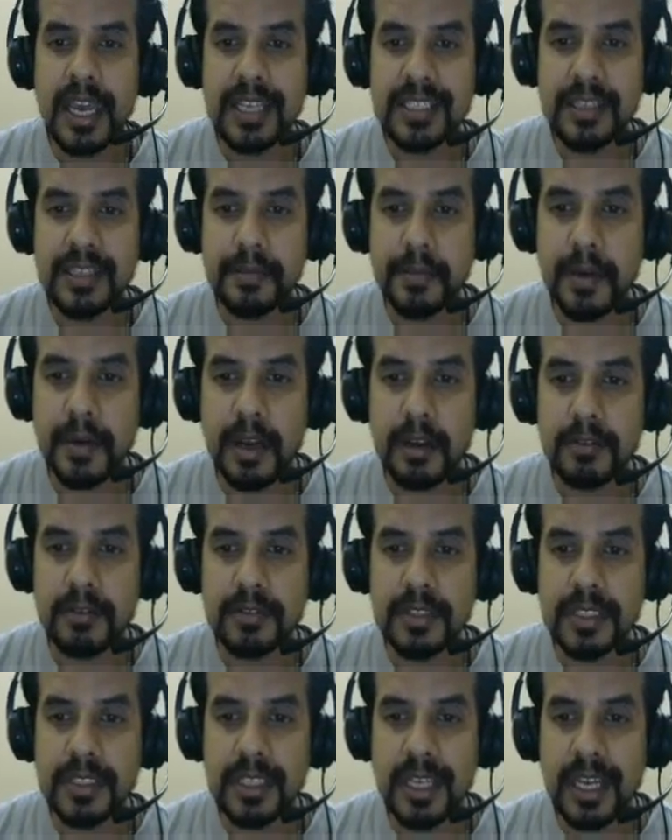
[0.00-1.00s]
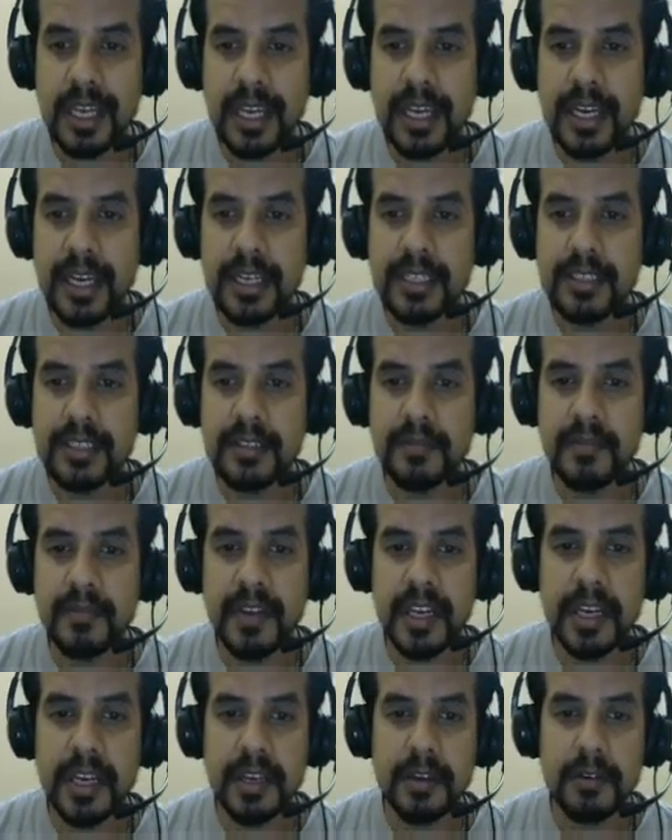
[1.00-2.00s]
as they browse sites,
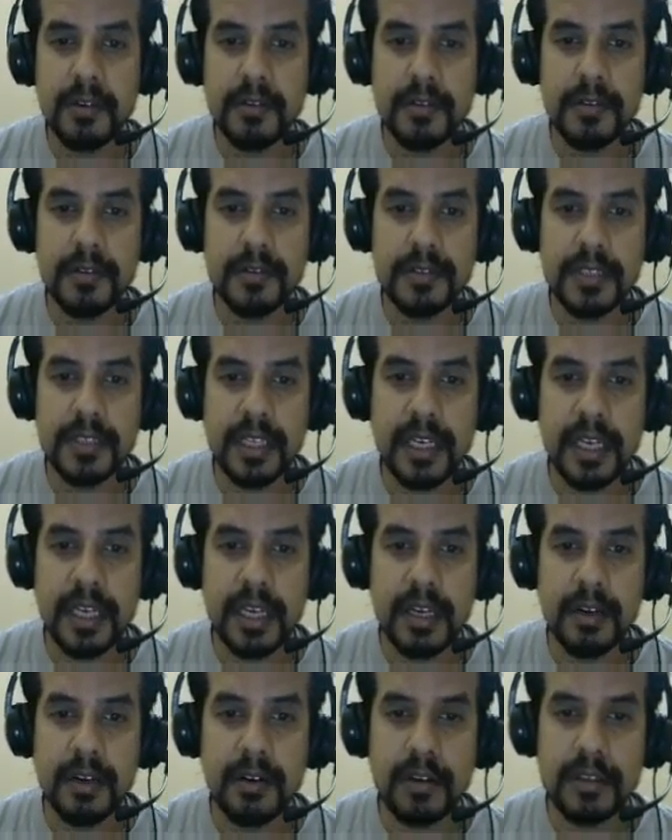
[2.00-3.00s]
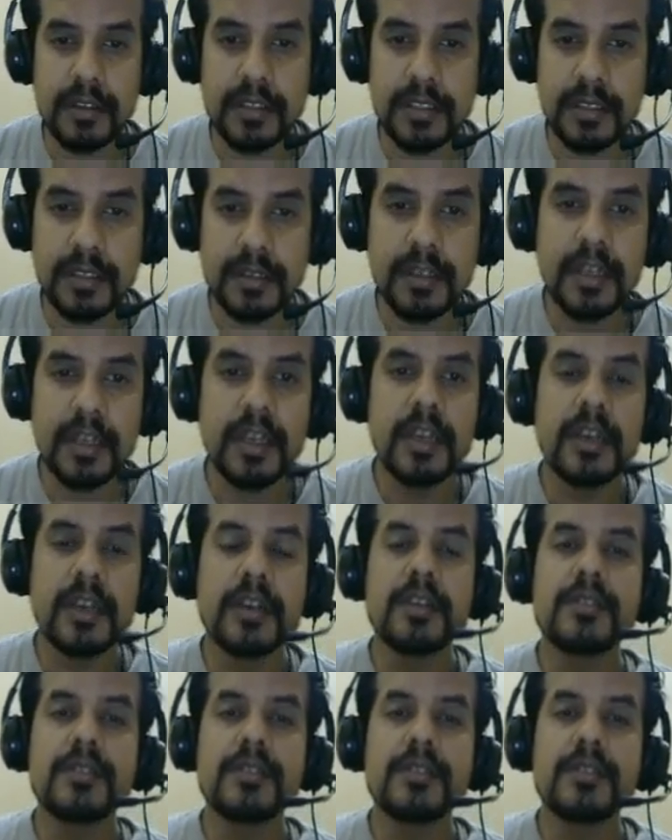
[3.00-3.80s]
videos and across.